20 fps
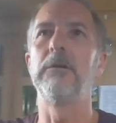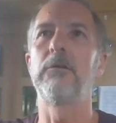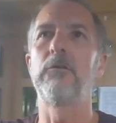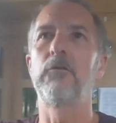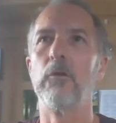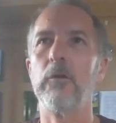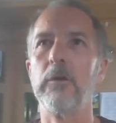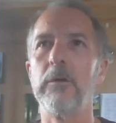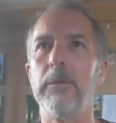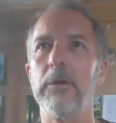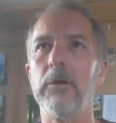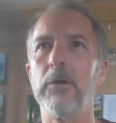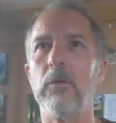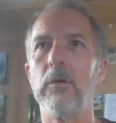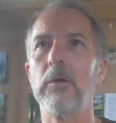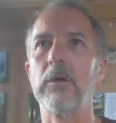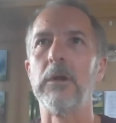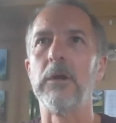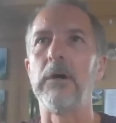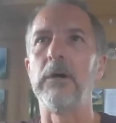tournament
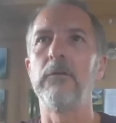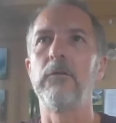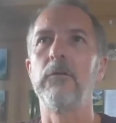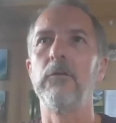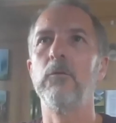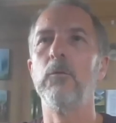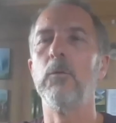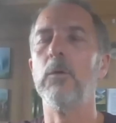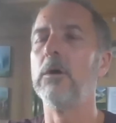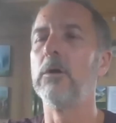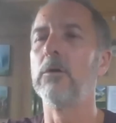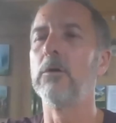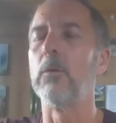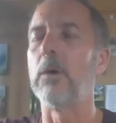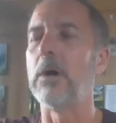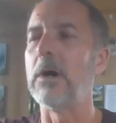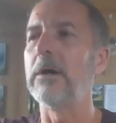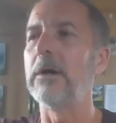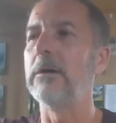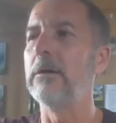organizers
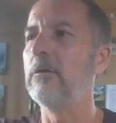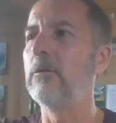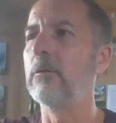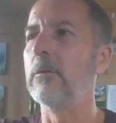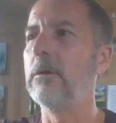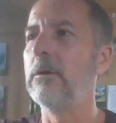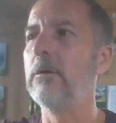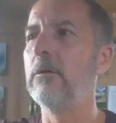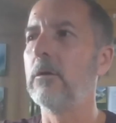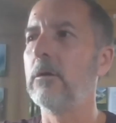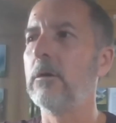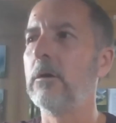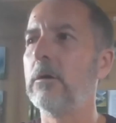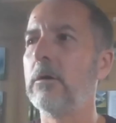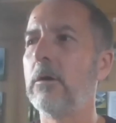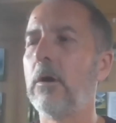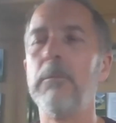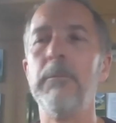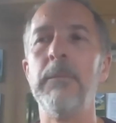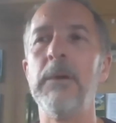worldwide
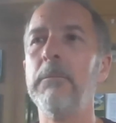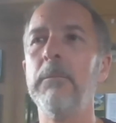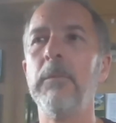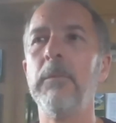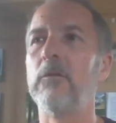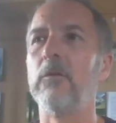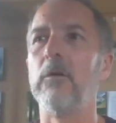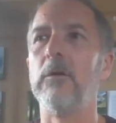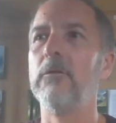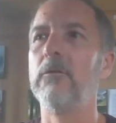are members of.